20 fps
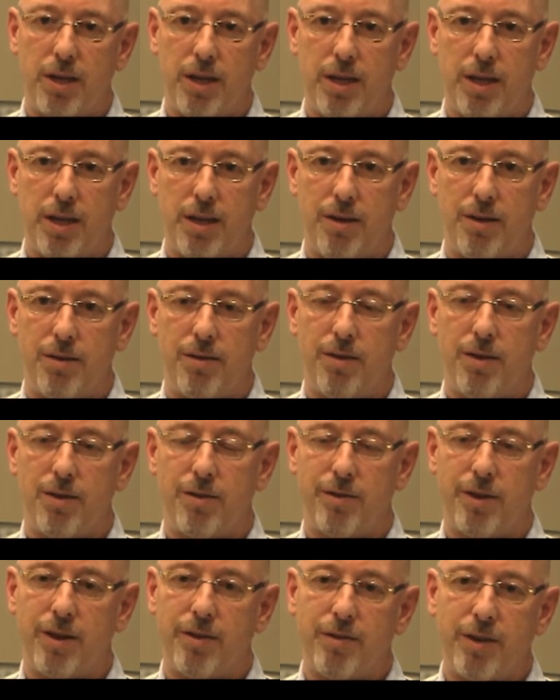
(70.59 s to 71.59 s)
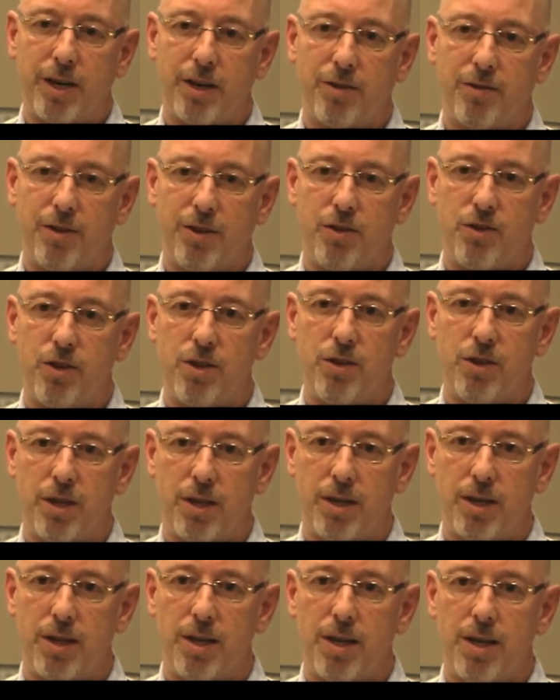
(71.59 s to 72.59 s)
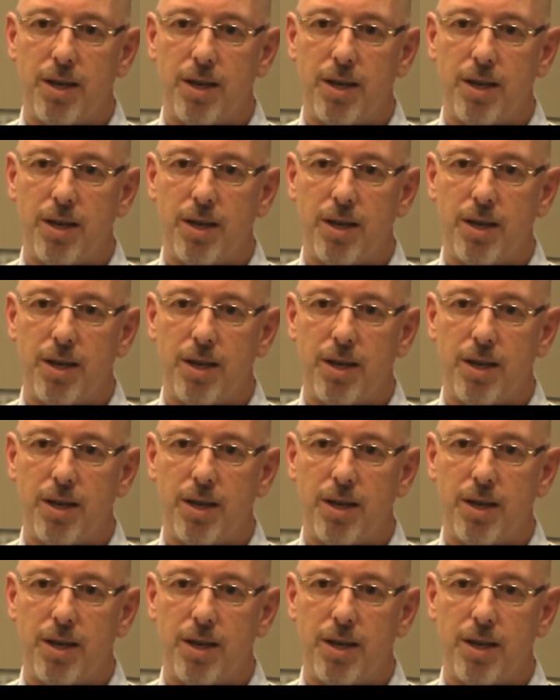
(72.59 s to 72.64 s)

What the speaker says: in Fairfax, Virginia,